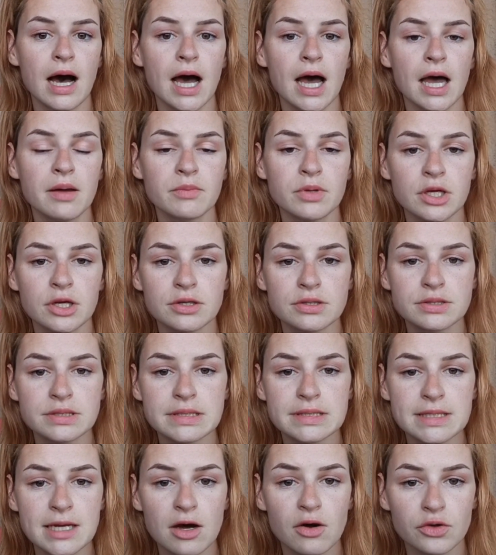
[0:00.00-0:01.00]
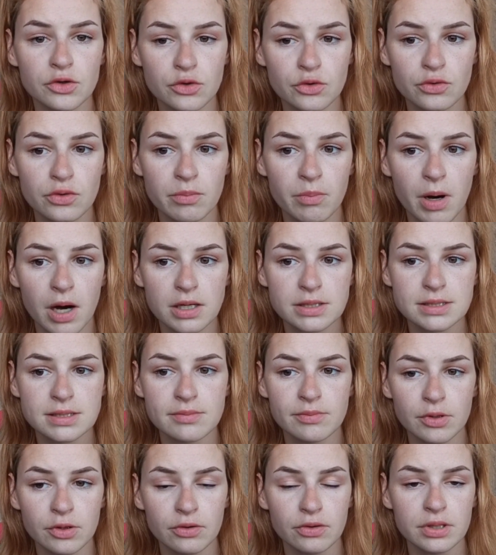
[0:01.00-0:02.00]
I am here to tell you the
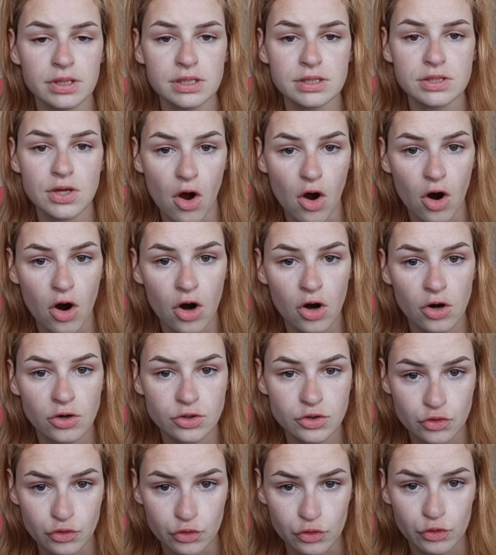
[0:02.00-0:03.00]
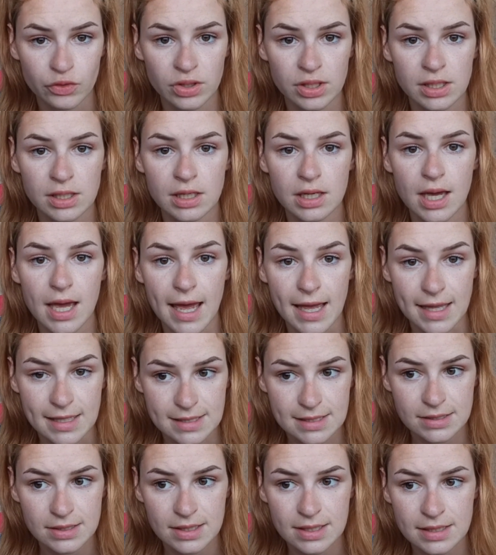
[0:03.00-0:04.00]
possibilities are truly
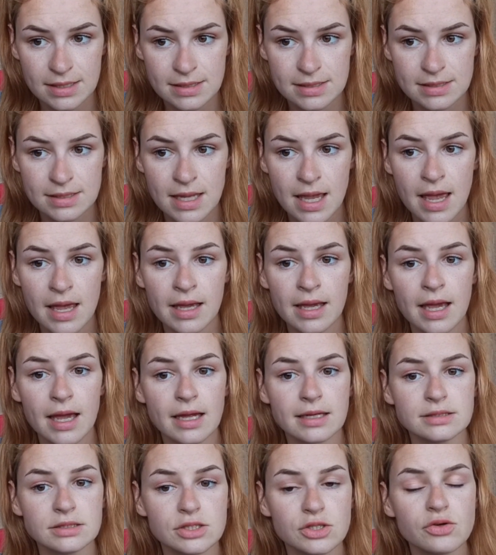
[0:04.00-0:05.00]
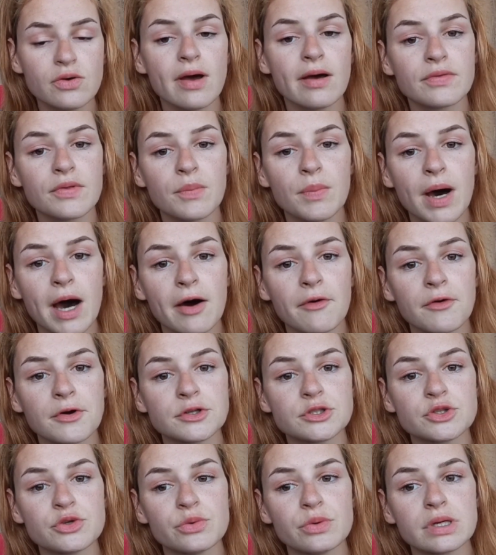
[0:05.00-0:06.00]
endless, and you have the
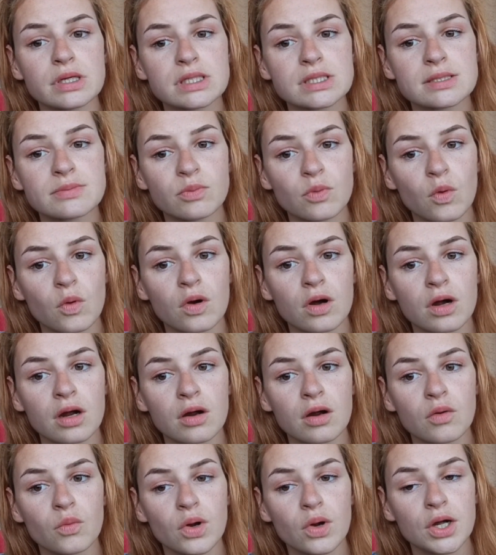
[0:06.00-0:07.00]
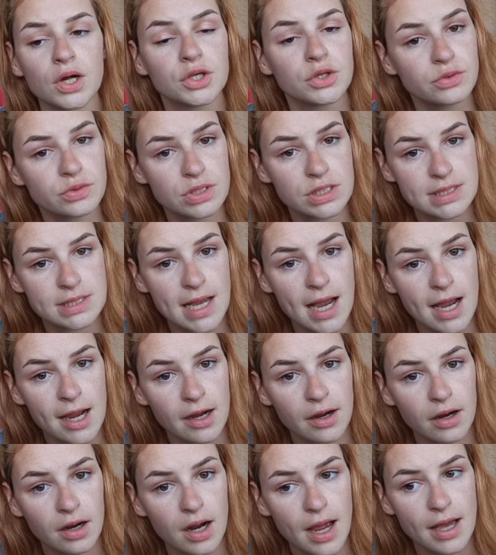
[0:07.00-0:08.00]
power to explore where you
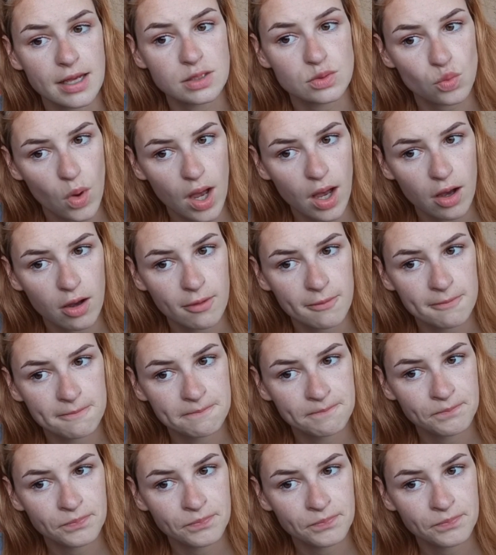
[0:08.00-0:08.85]
desire as well.